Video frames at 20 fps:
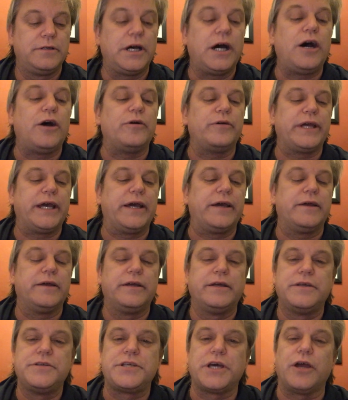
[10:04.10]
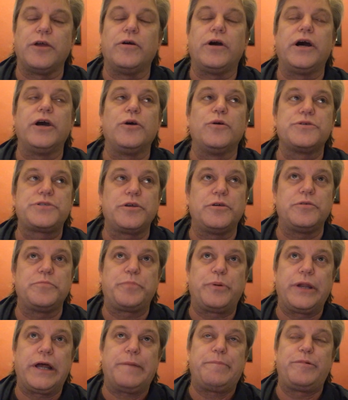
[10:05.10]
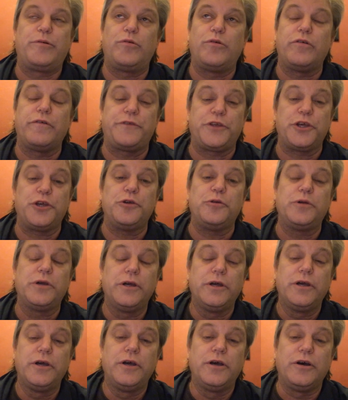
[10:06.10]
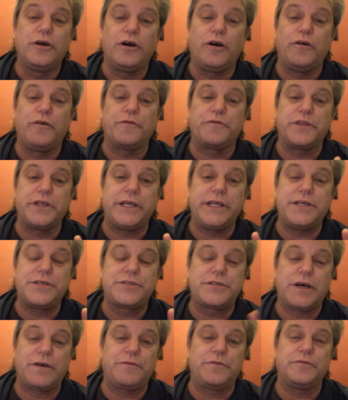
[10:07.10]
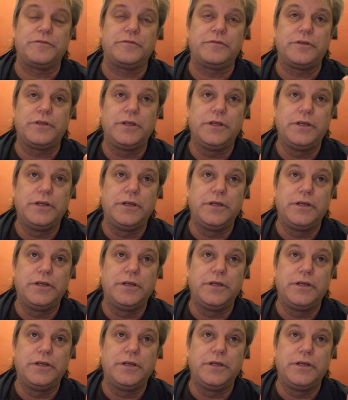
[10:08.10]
Oh, yeah. So I also put up a review of the Southern